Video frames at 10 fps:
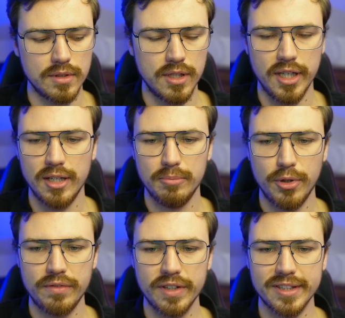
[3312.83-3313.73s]
Uh, ah,
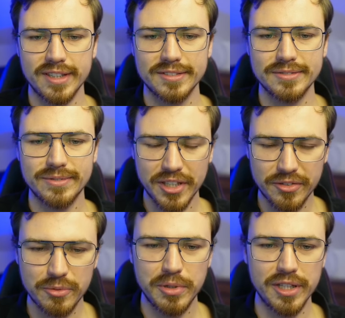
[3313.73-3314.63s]
perfect, and thank you
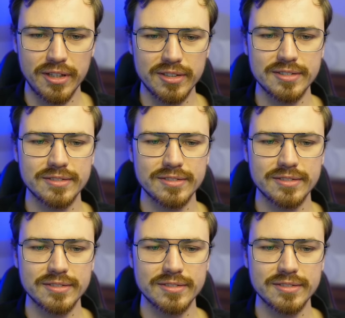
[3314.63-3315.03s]
for being on.